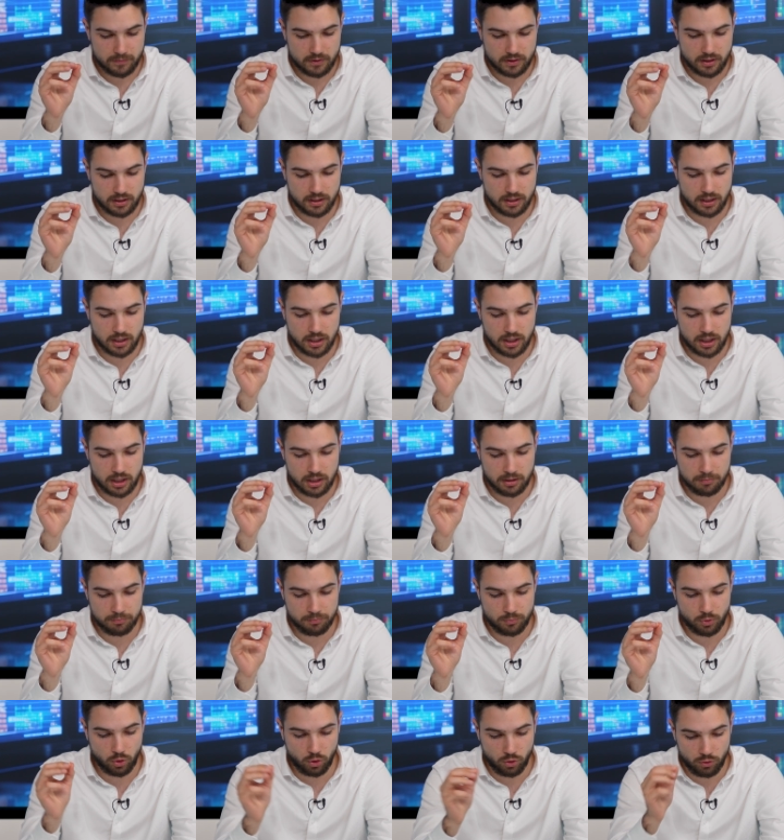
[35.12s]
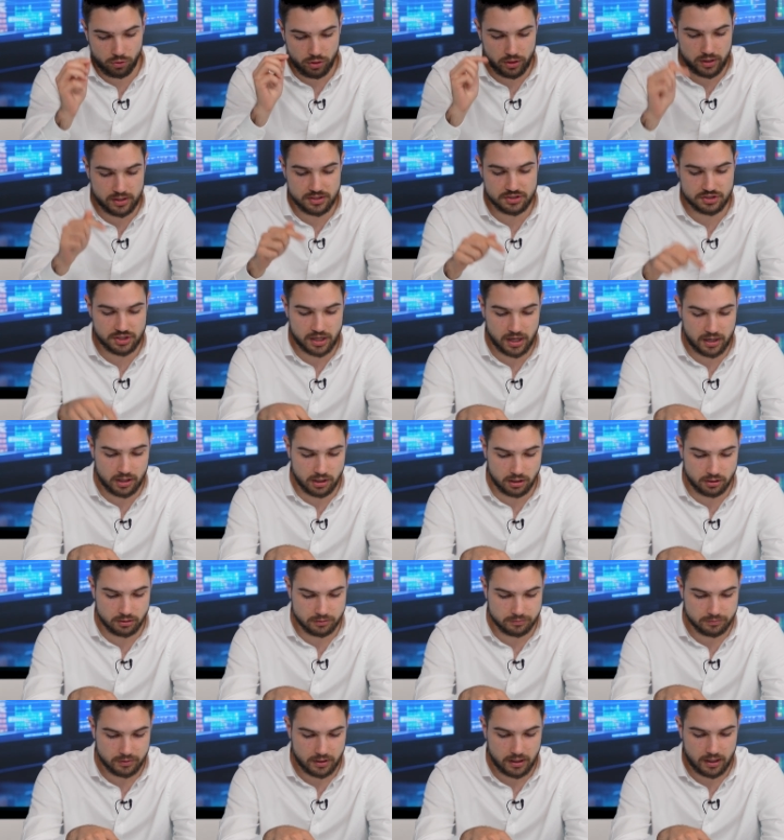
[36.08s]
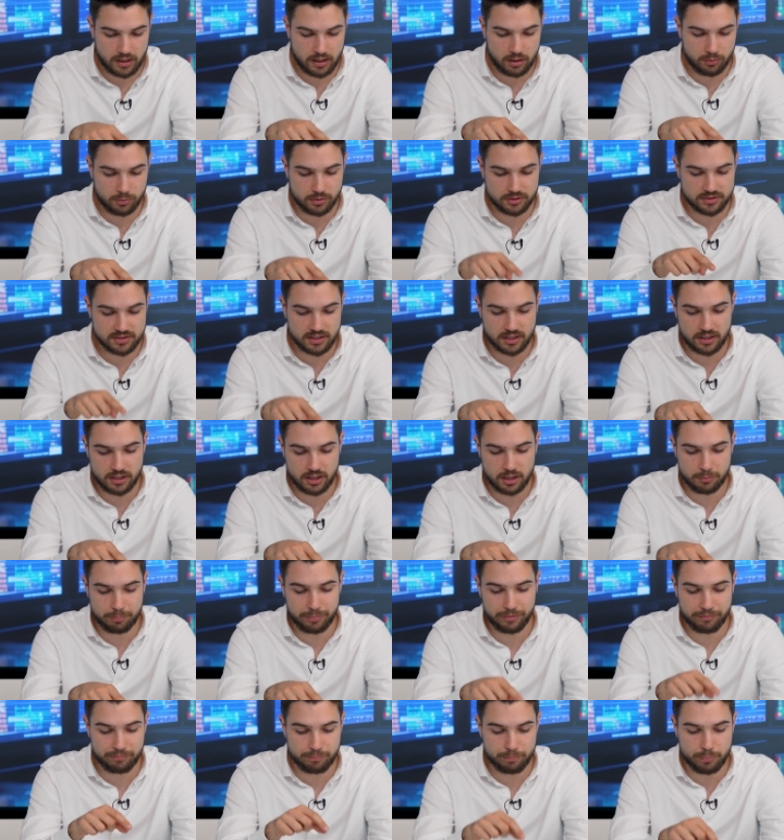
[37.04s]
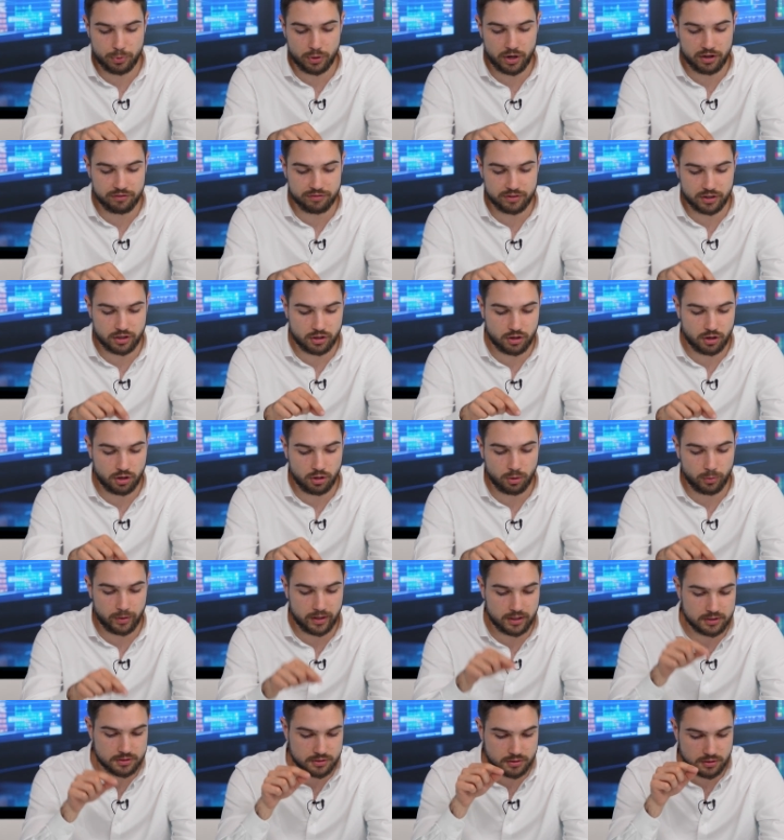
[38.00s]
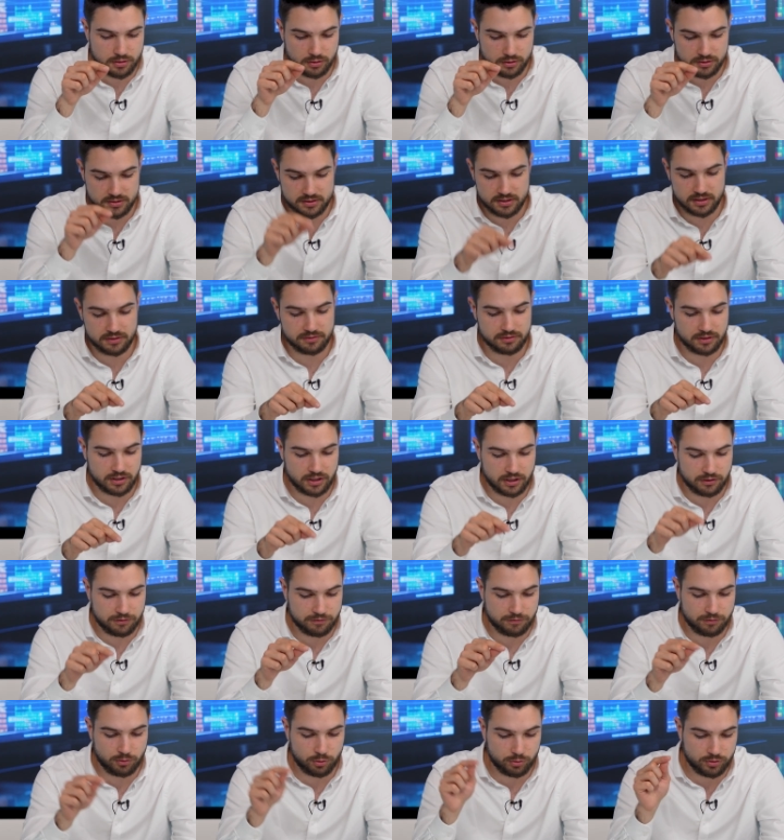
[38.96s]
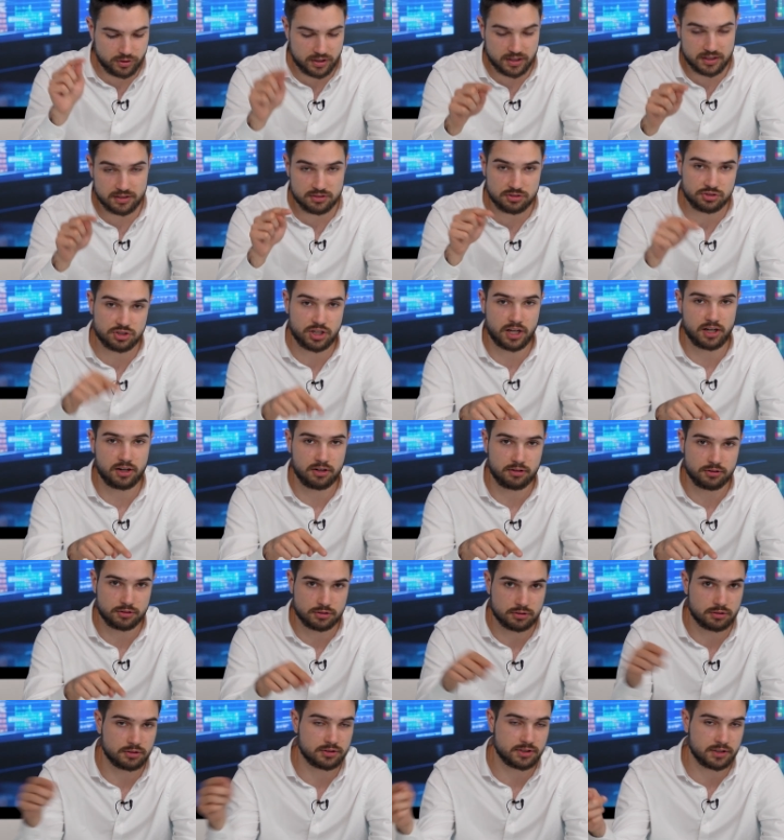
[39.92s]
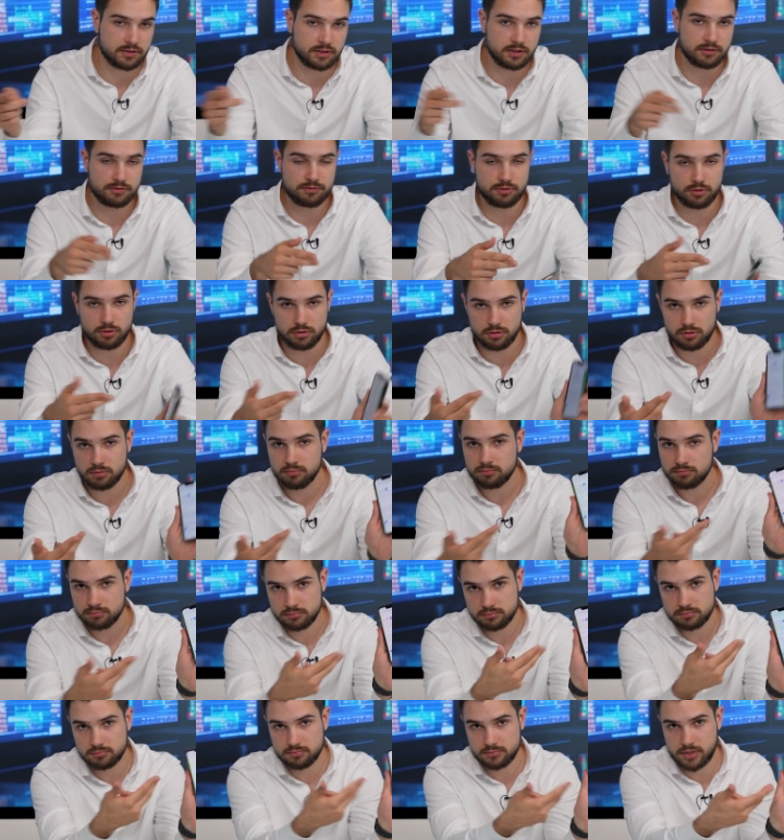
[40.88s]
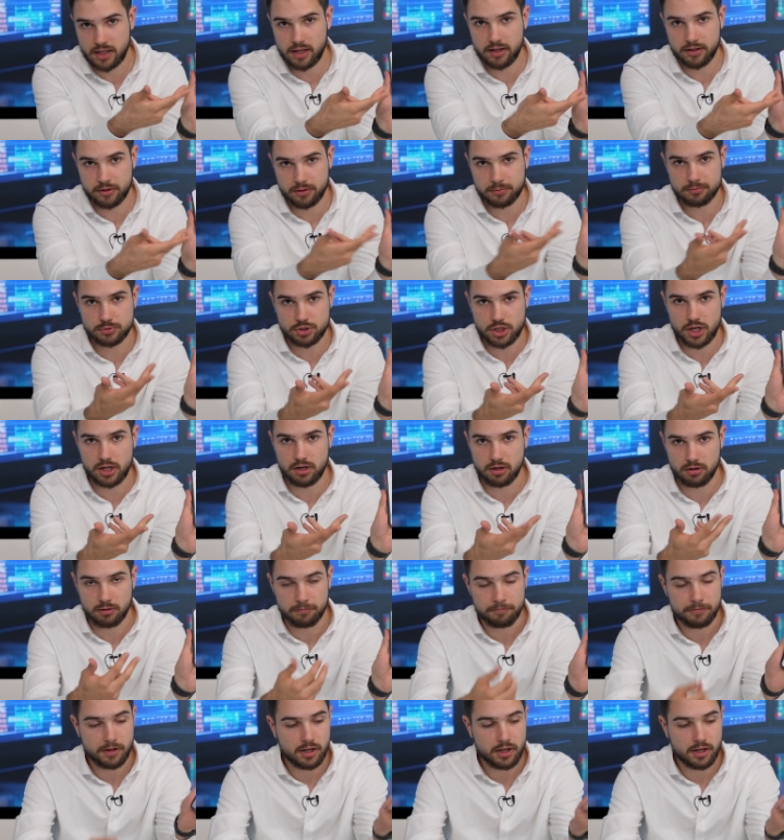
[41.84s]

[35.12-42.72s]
on this channel, I will set it up a private call exclusively for this channel, exclusively for Telegram channel,